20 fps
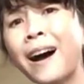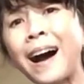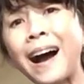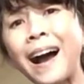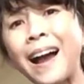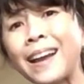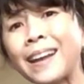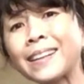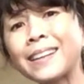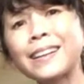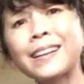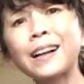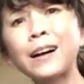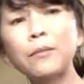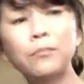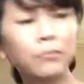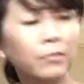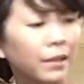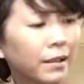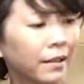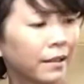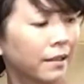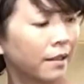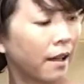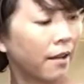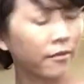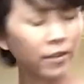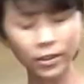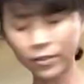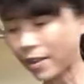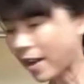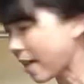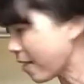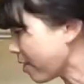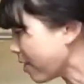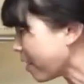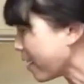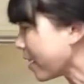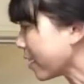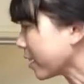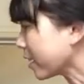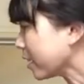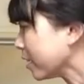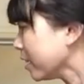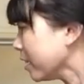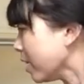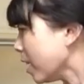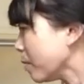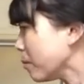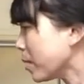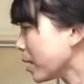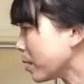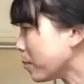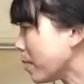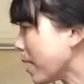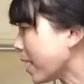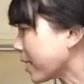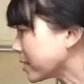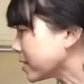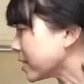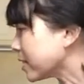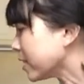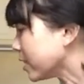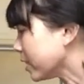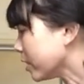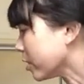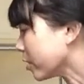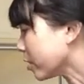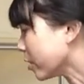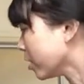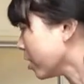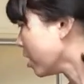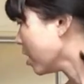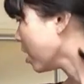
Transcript: I ended up loving that thing. I might have packed it in here